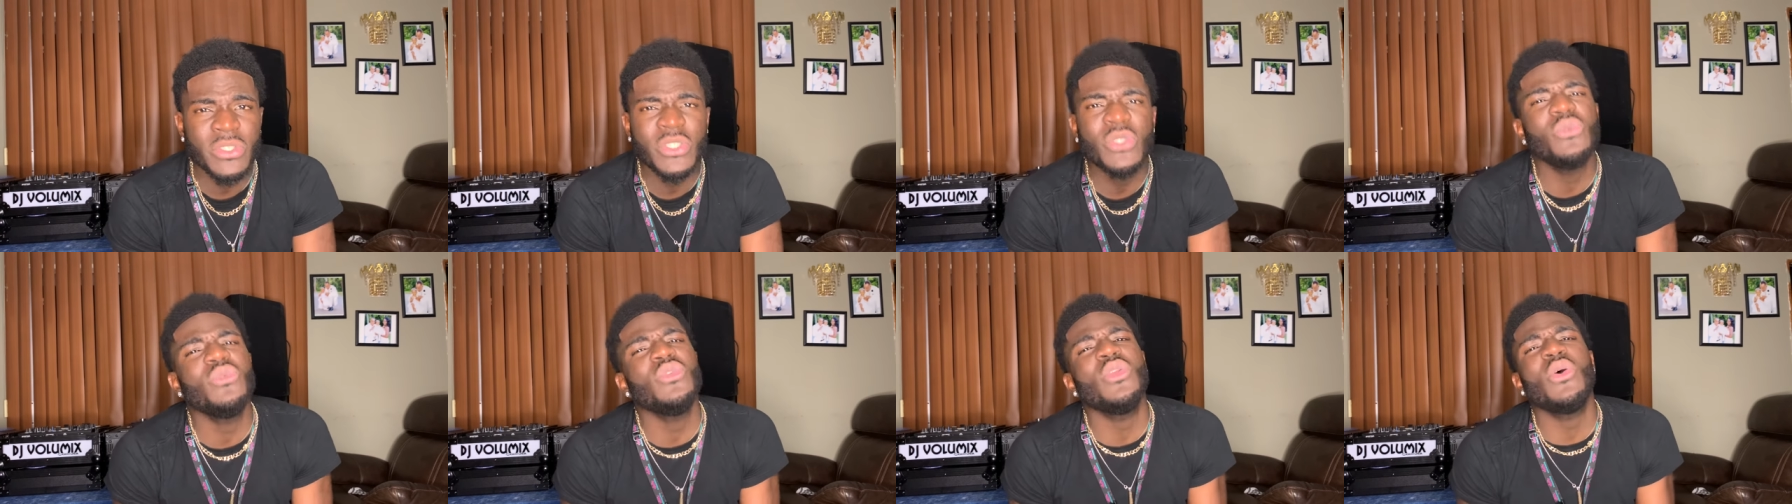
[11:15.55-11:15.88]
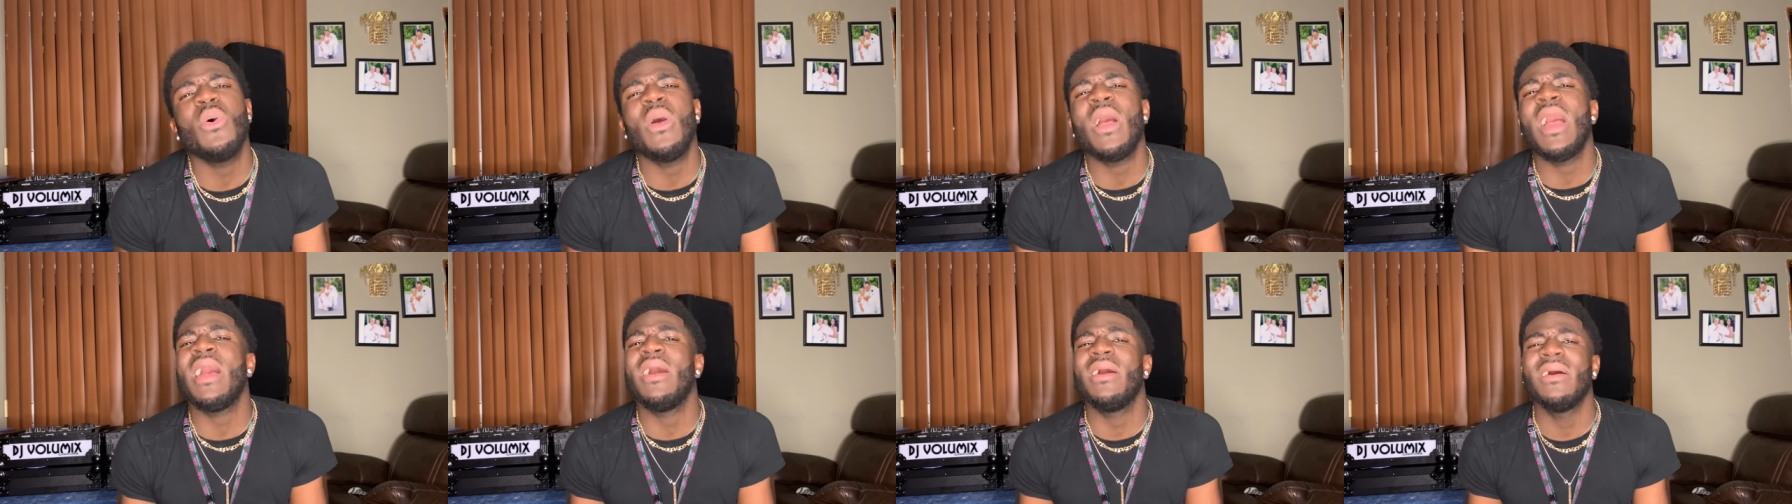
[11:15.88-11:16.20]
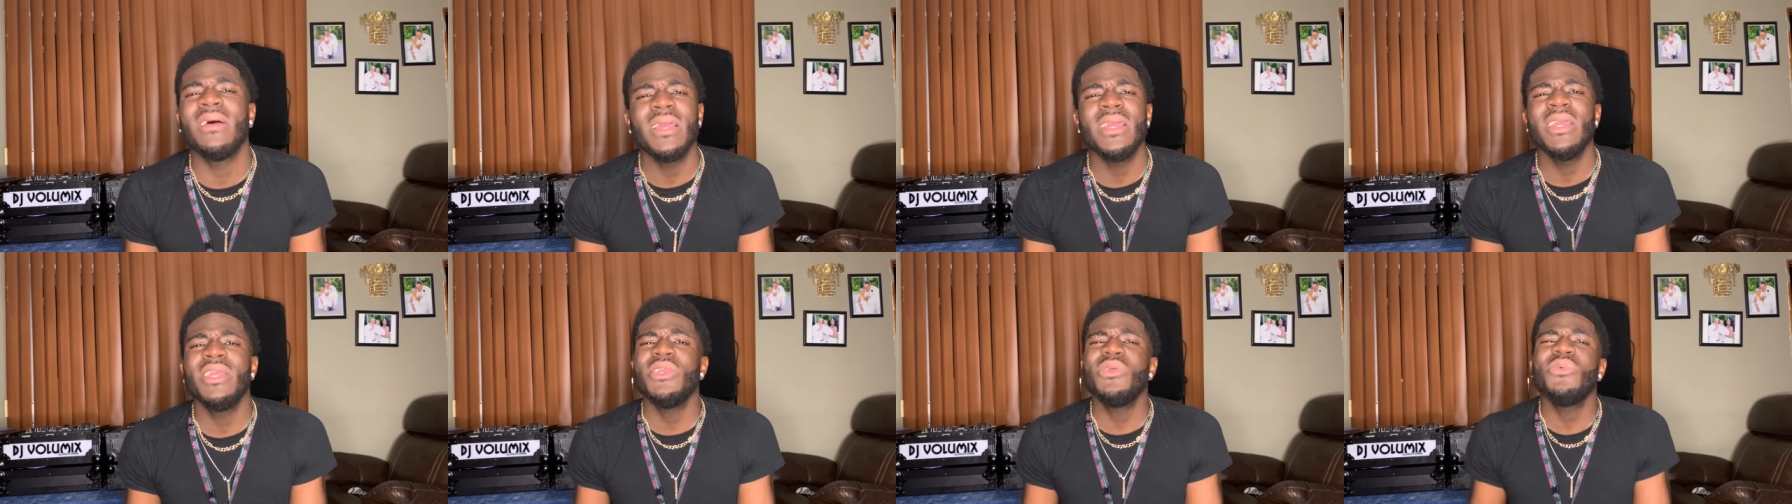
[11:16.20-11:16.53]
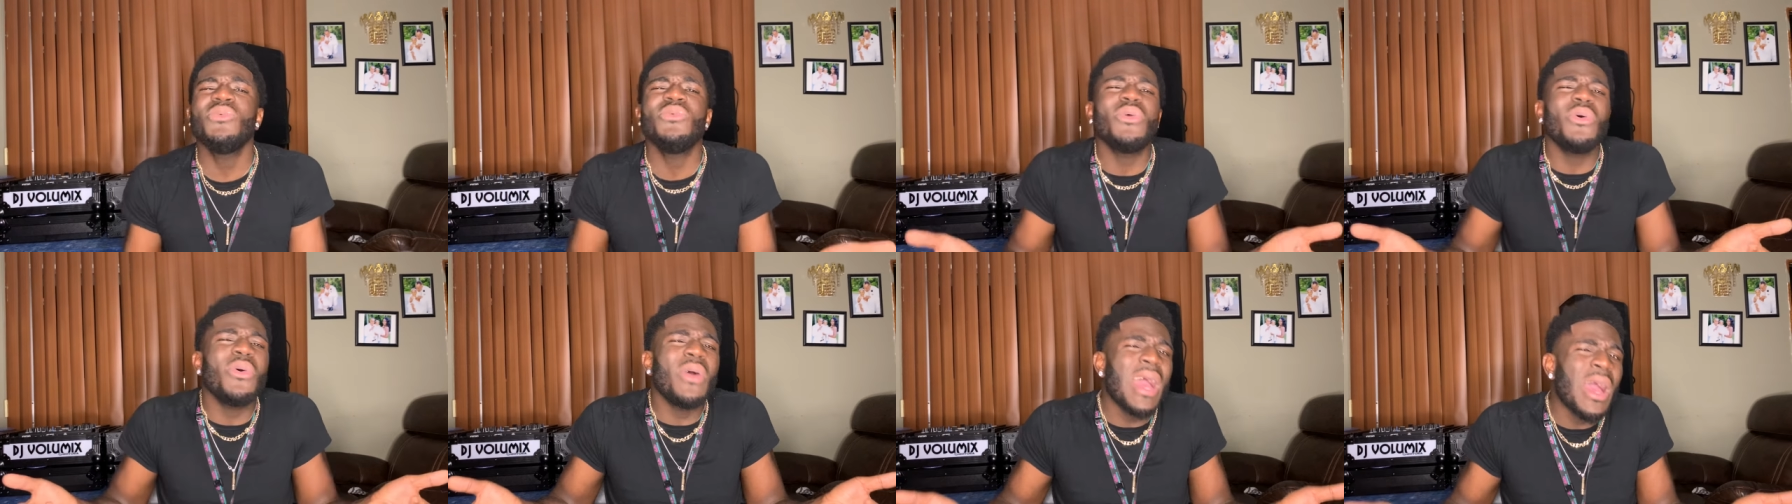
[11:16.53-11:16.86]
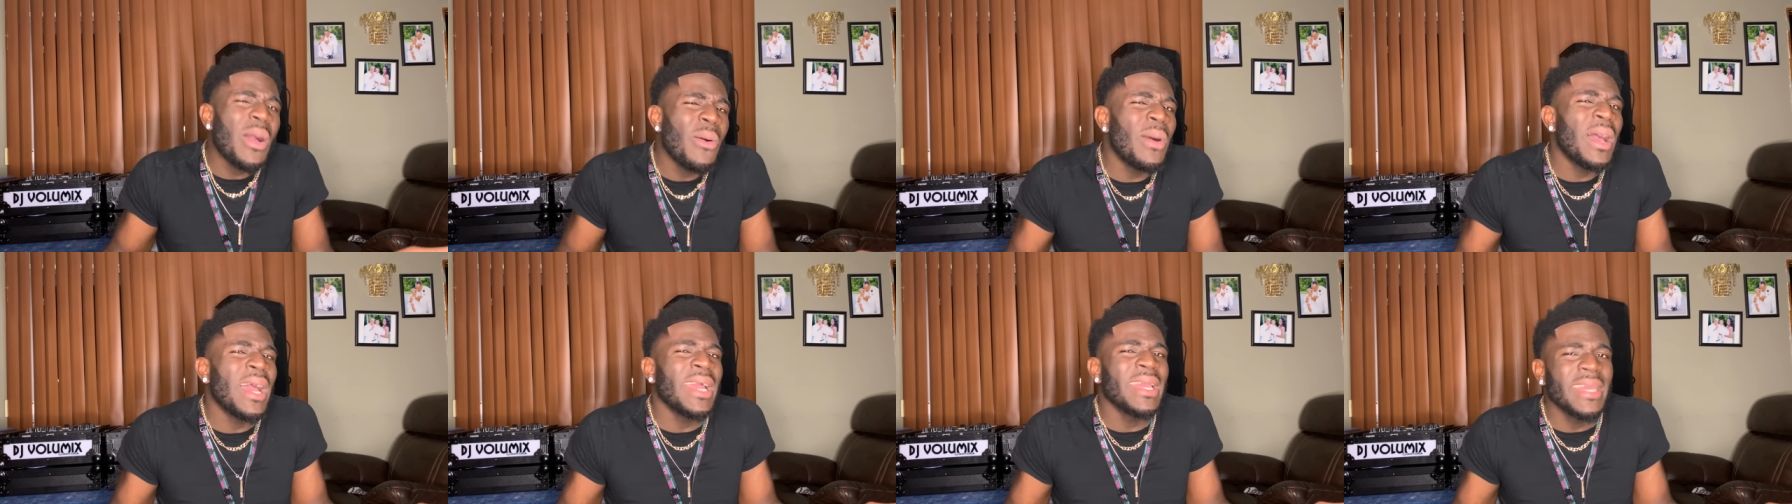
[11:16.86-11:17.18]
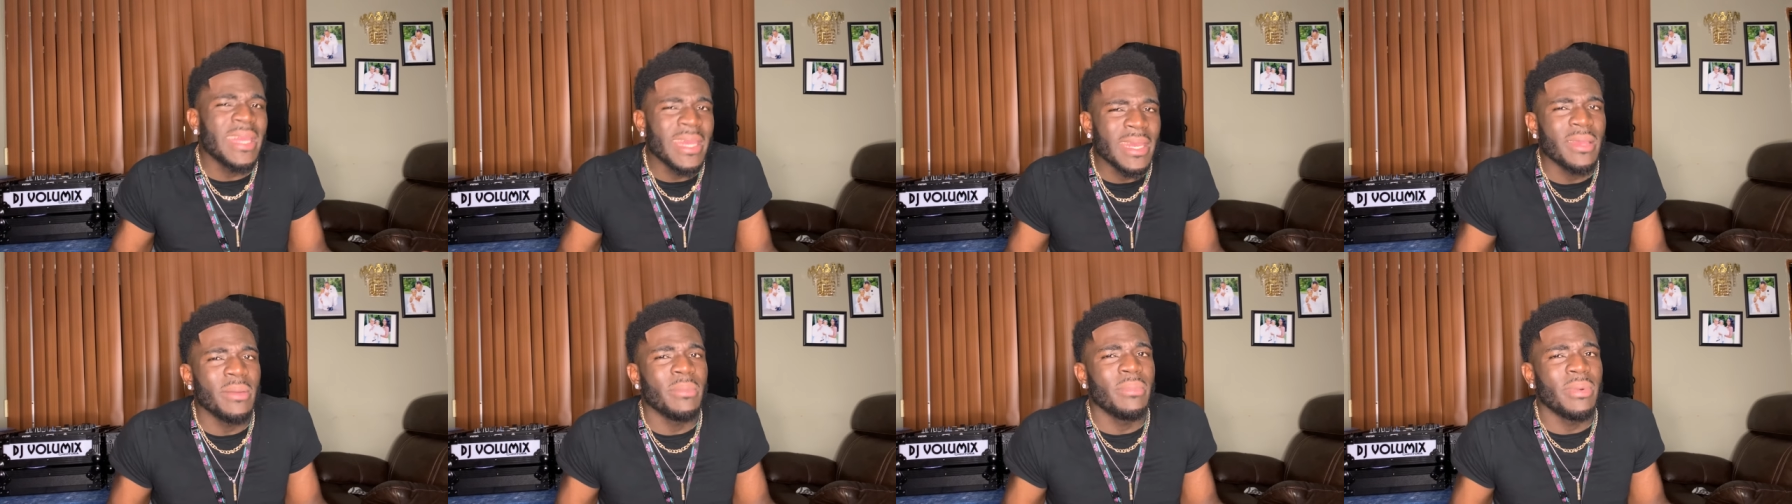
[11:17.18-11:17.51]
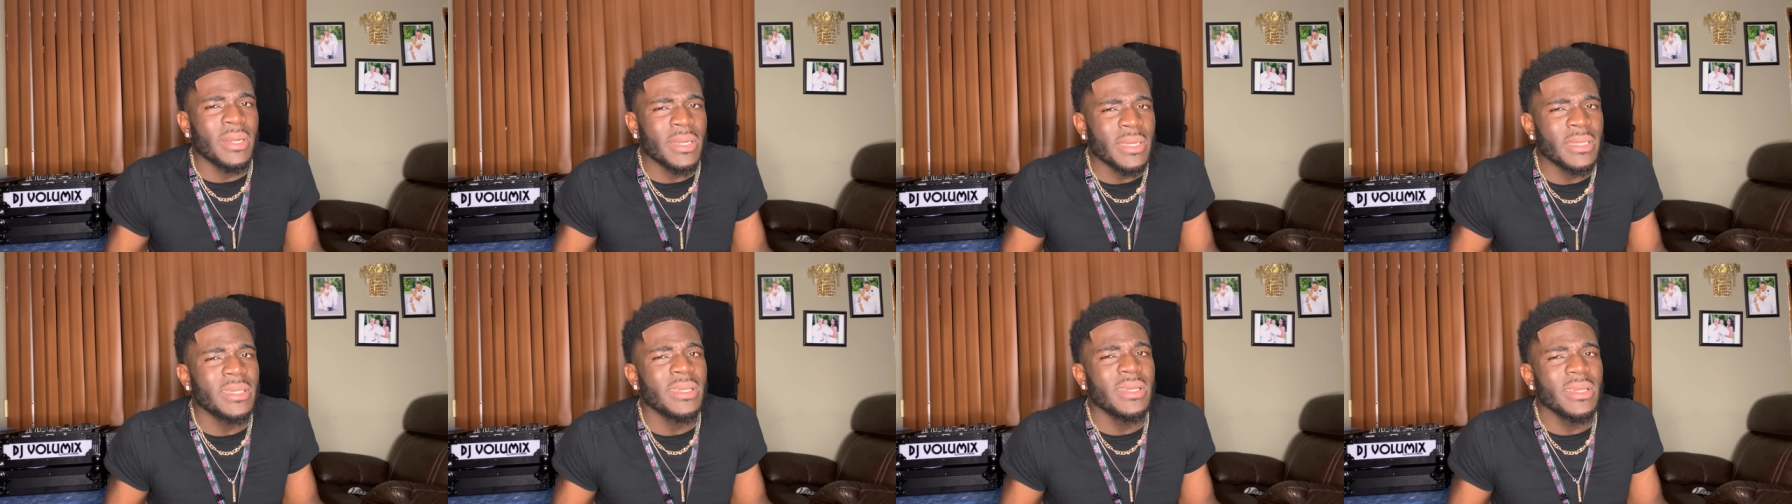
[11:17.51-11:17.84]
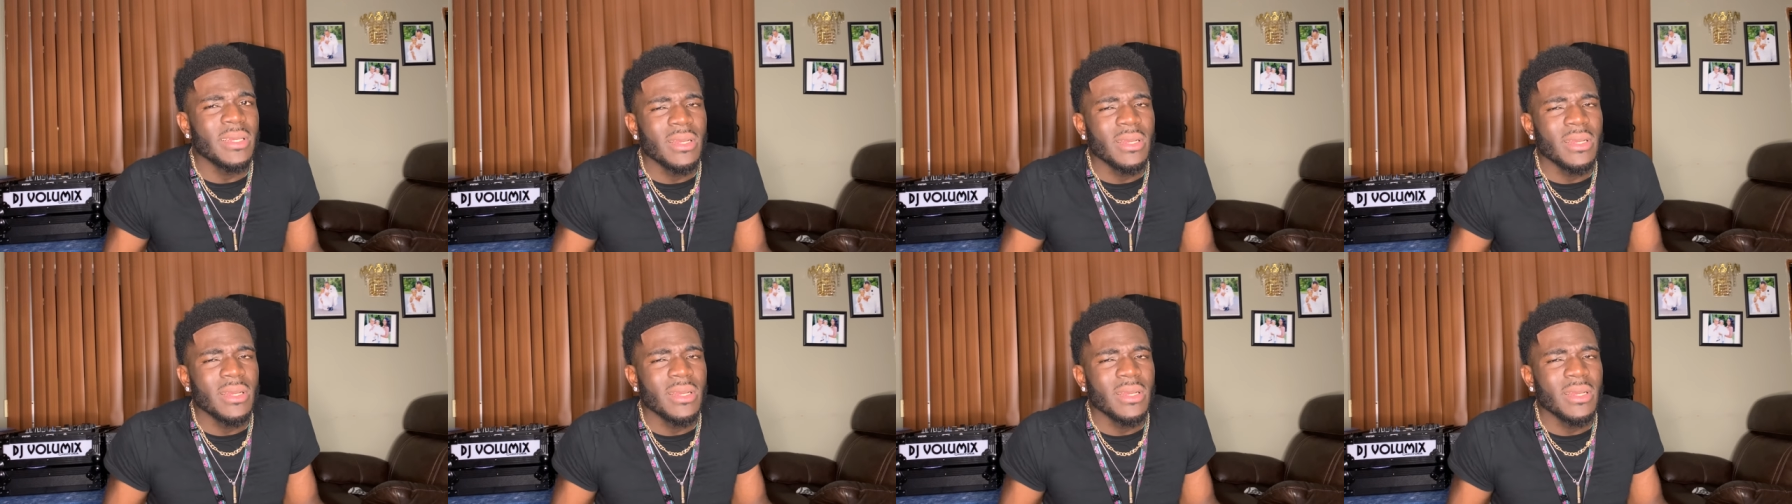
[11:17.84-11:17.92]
You know how I get, bro.